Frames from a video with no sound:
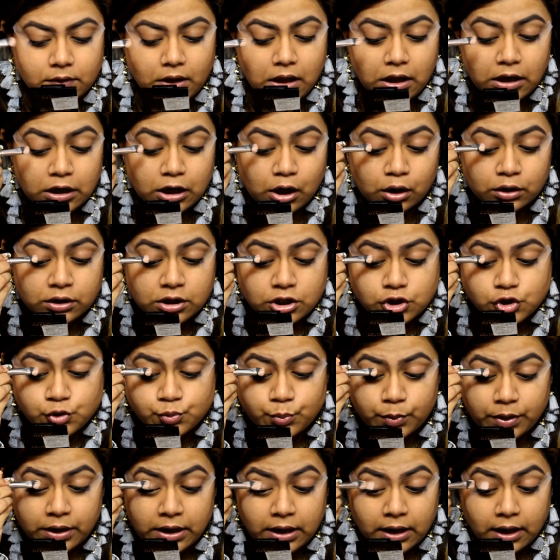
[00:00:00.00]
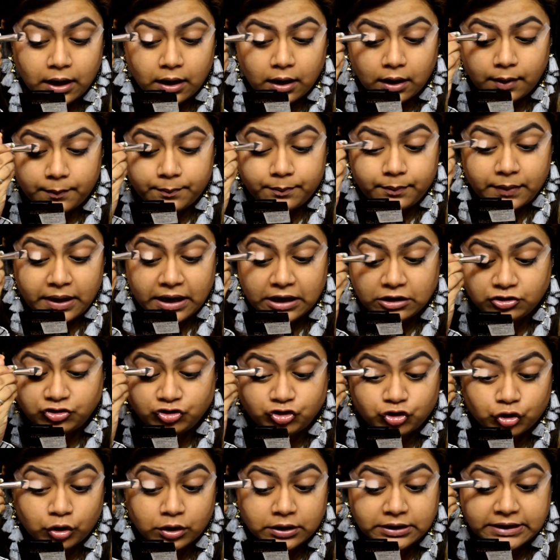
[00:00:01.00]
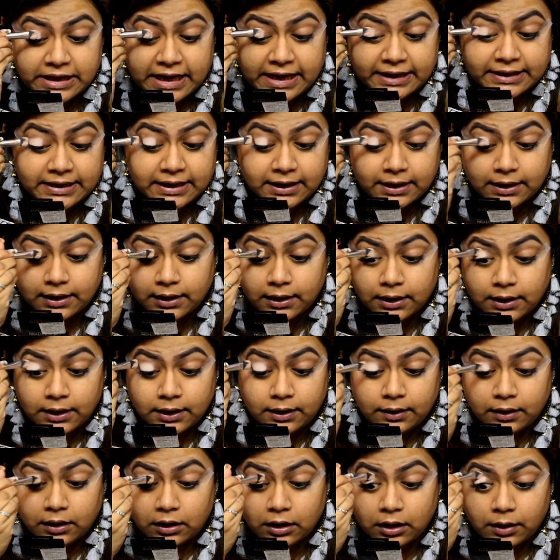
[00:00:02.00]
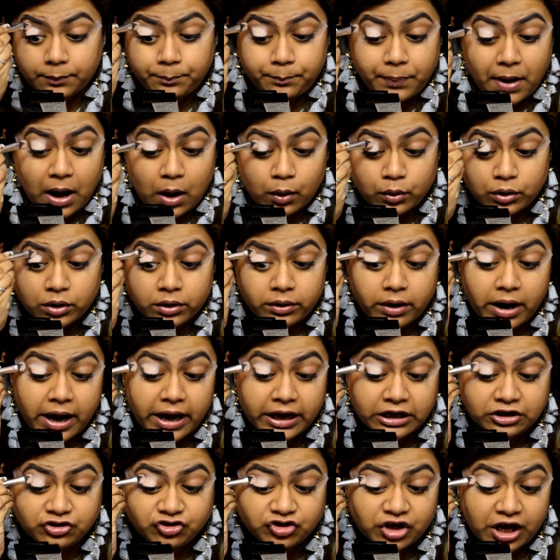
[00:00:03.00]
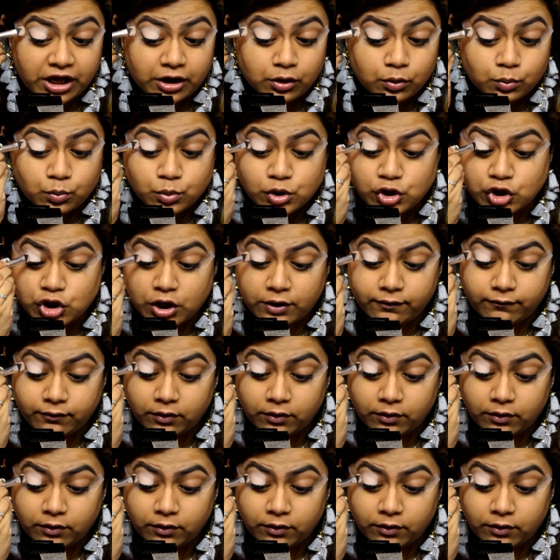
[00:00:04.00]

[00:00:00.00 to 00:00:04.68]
Now this will make sure that the powder eyeshadow, whichever